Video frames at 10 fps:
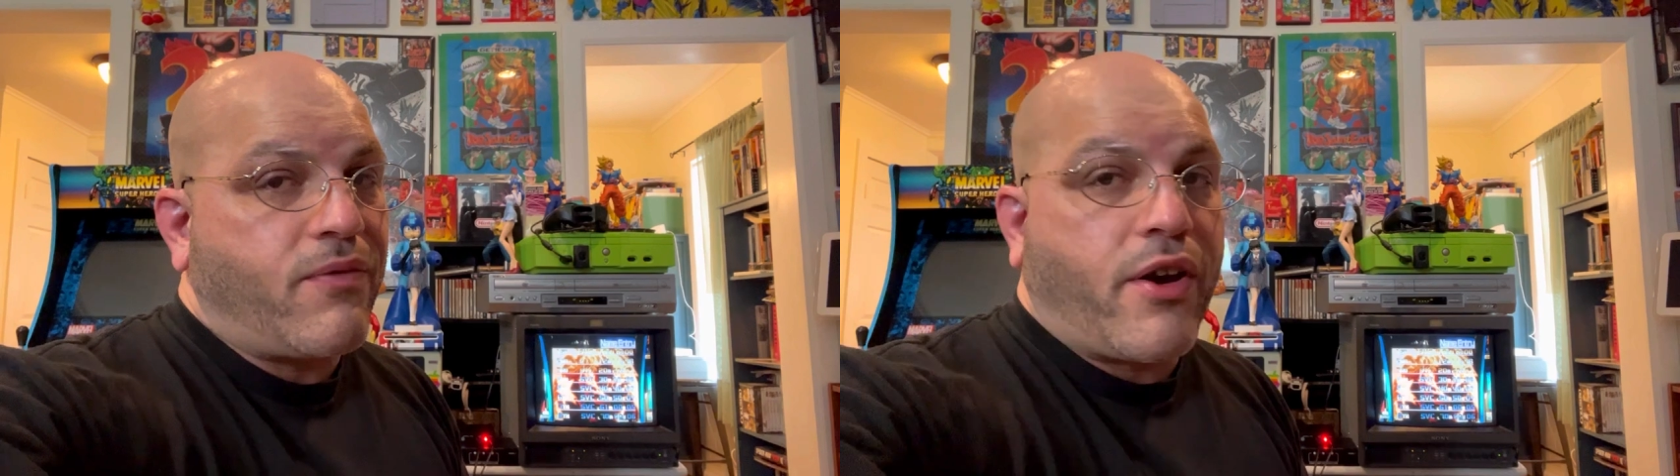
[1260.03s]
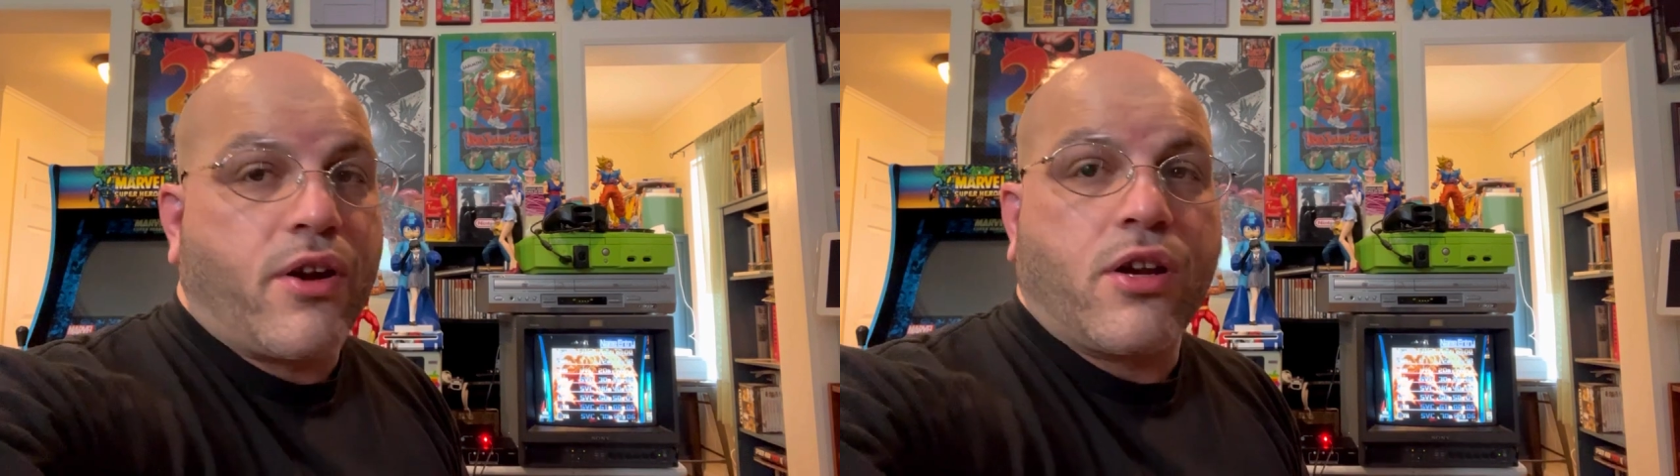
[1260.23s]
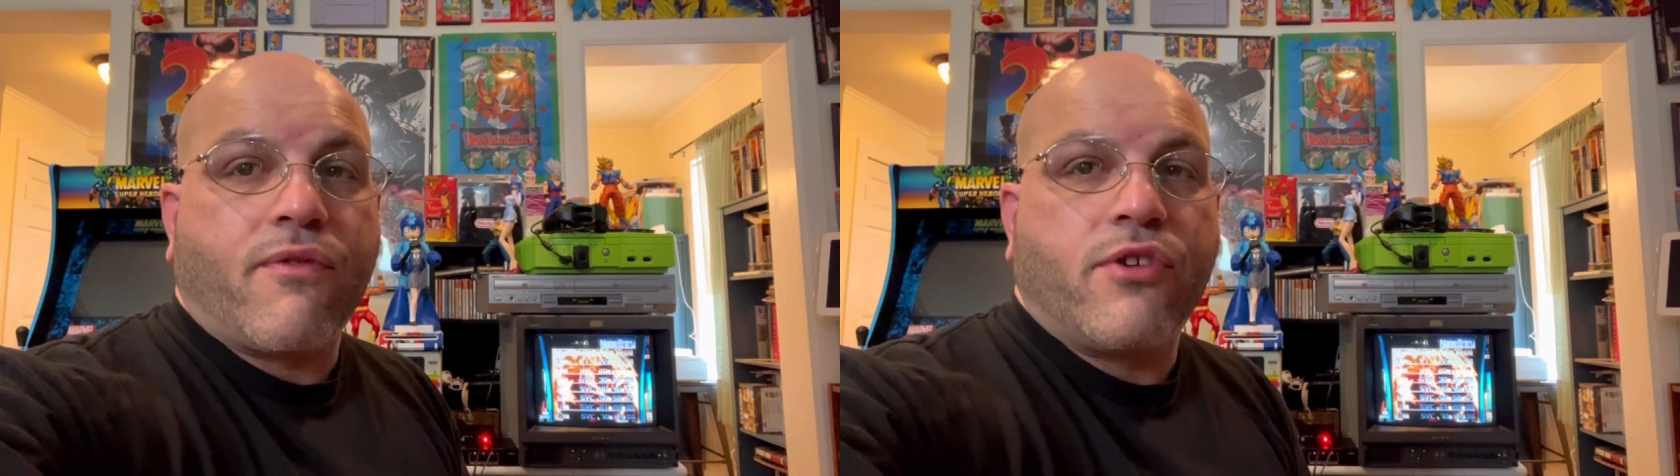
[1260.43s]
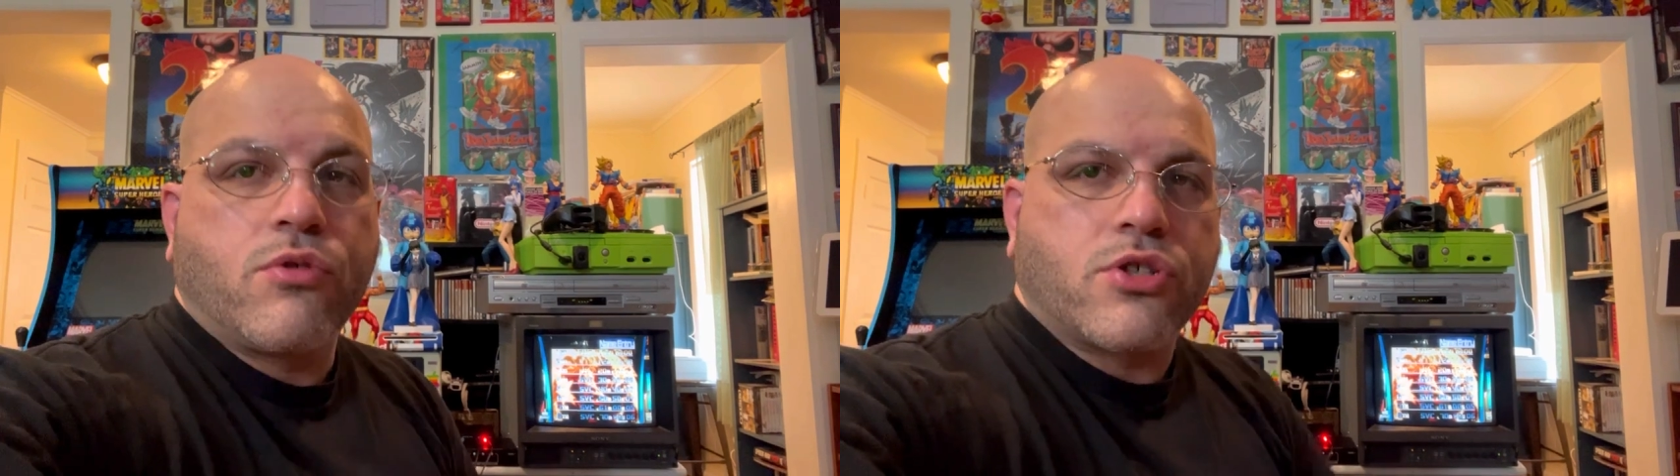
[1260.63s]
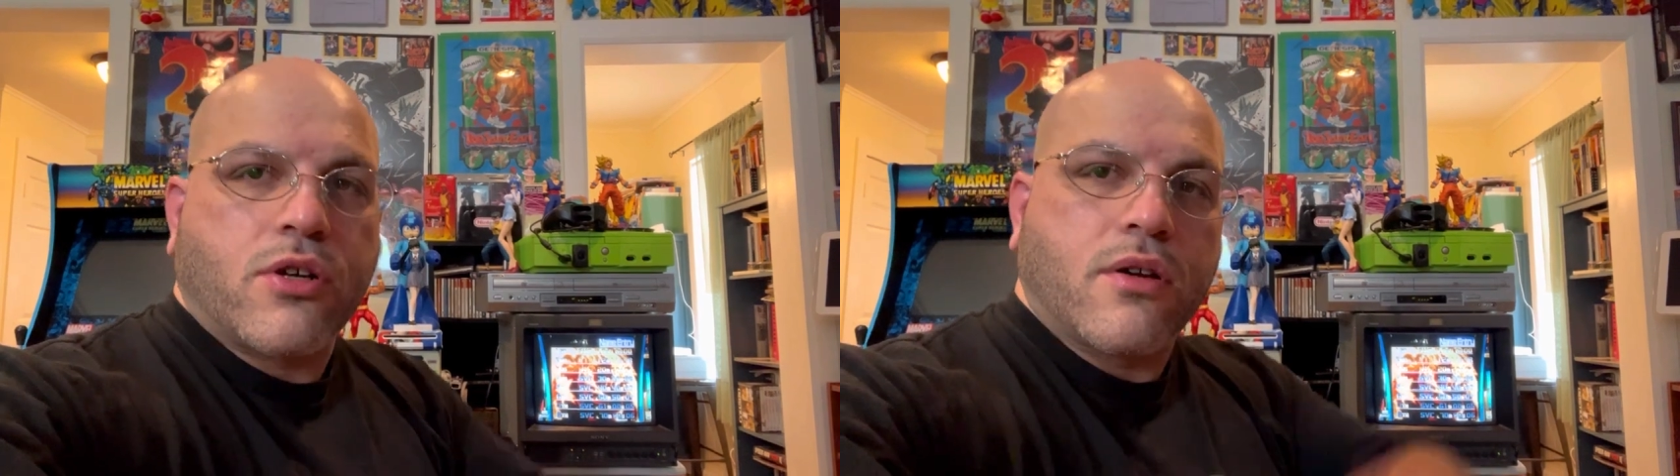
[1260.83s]
very near
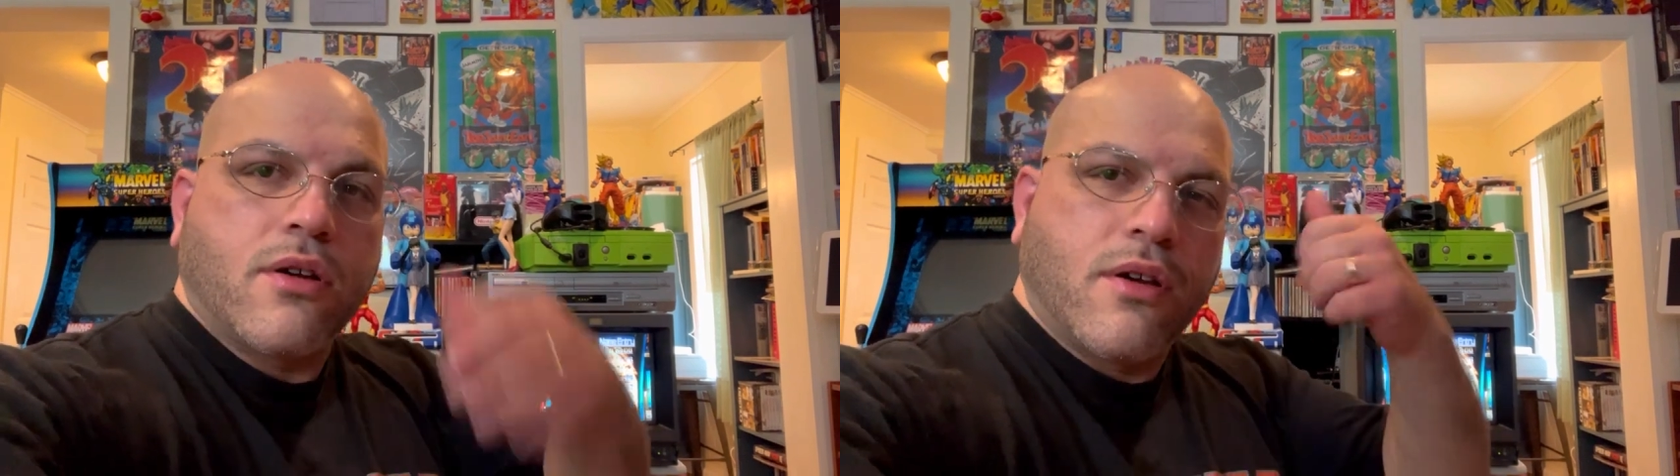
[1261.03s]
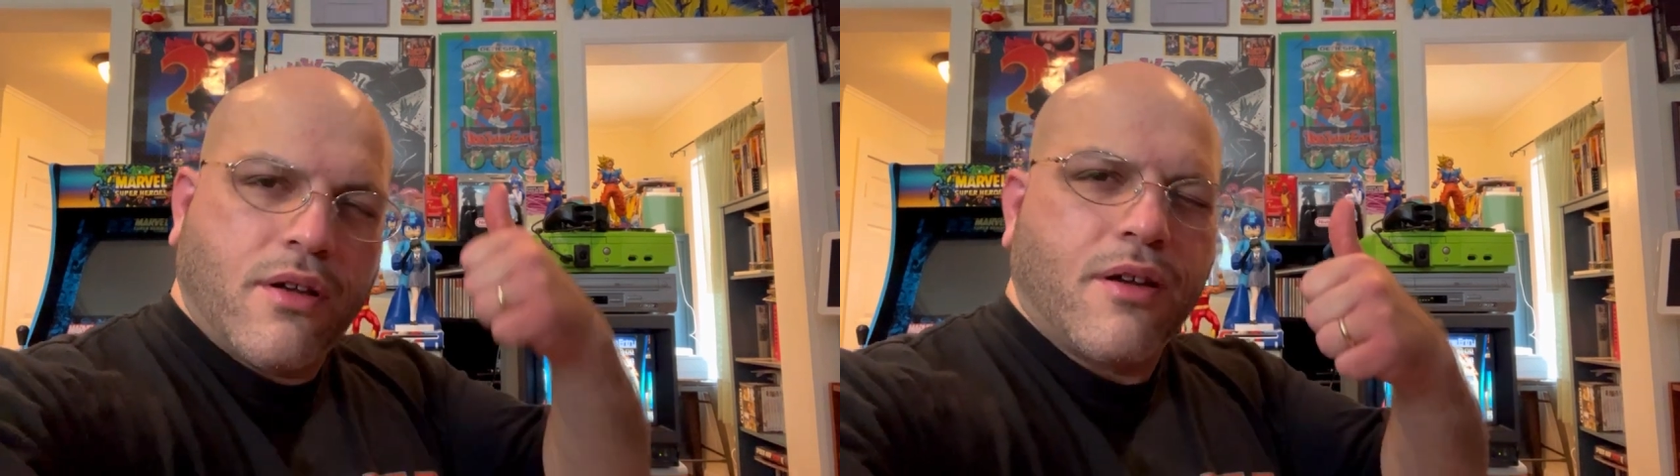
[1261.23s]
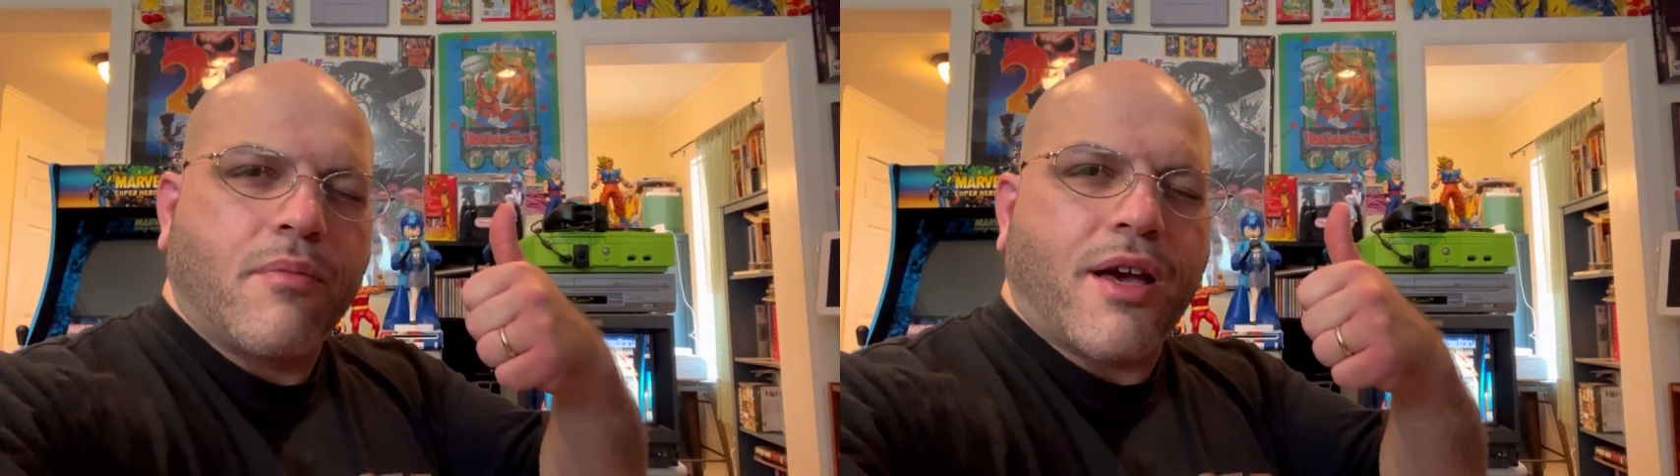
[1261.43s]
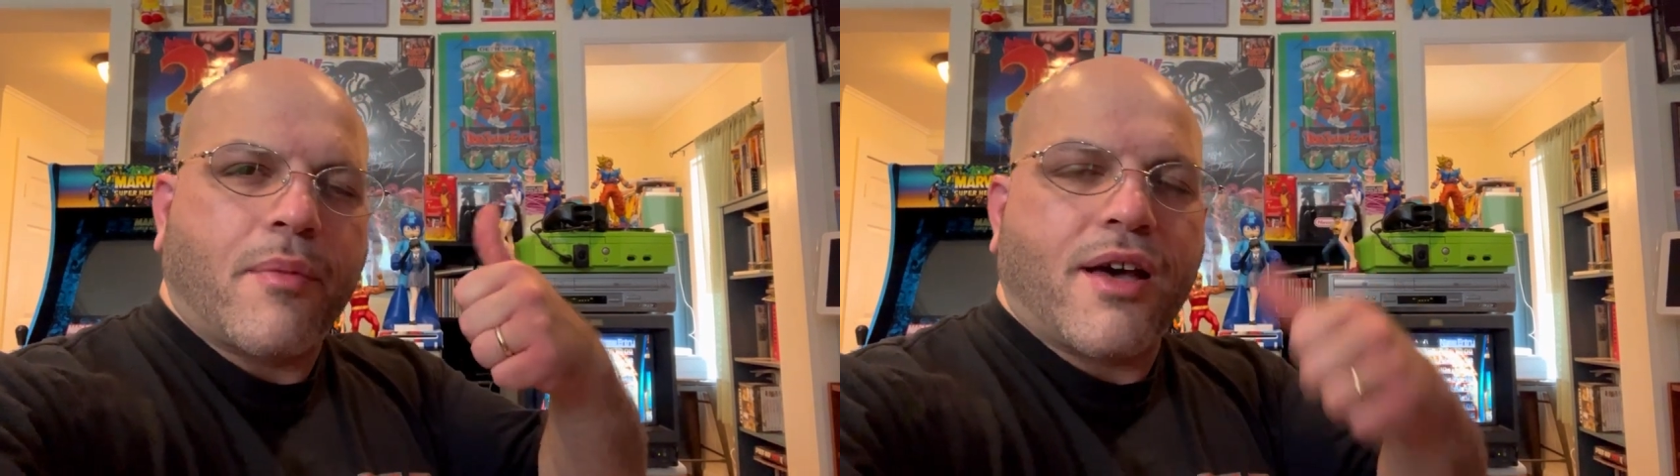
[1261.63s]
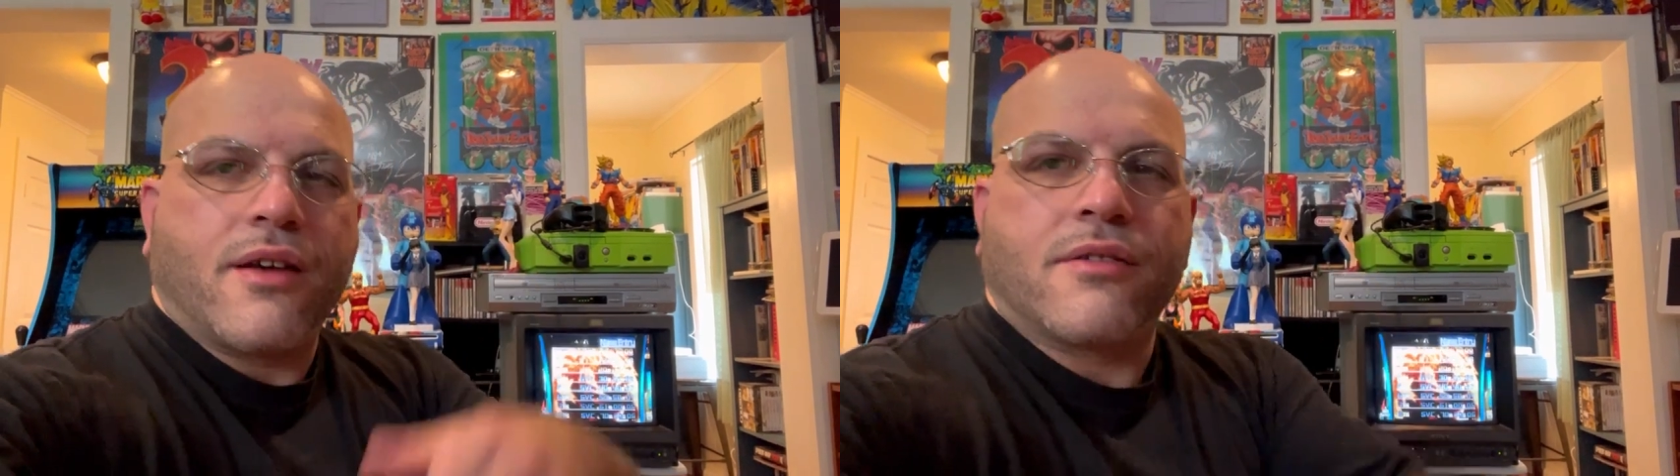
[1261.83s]
future.
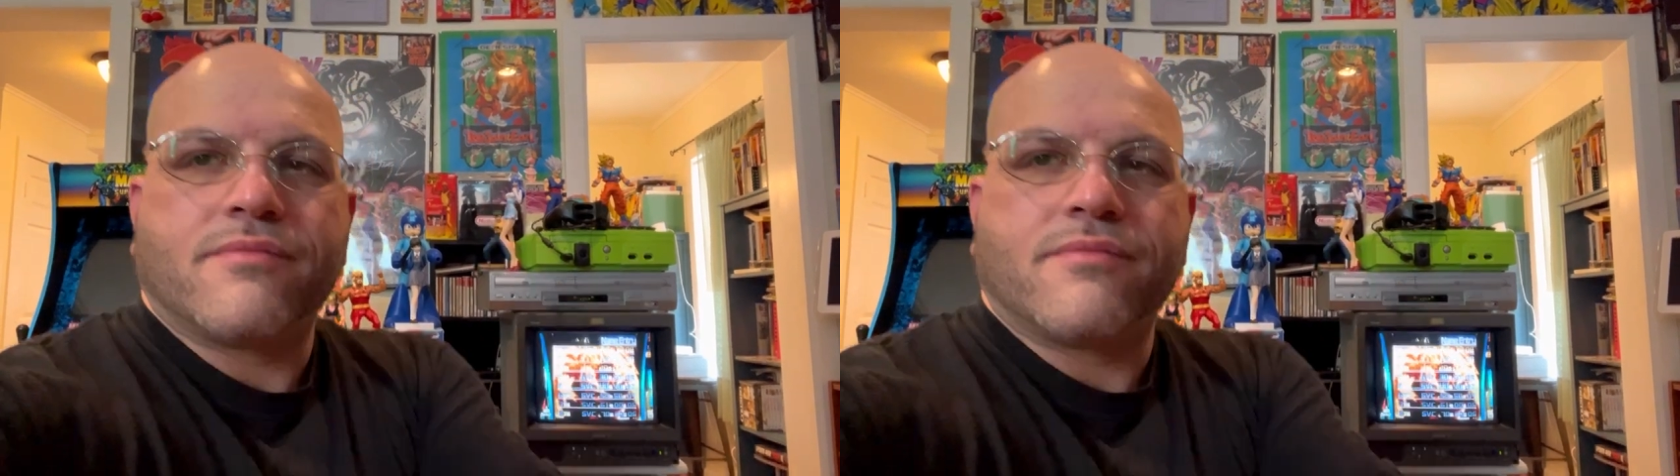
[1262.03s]
Bye-bye.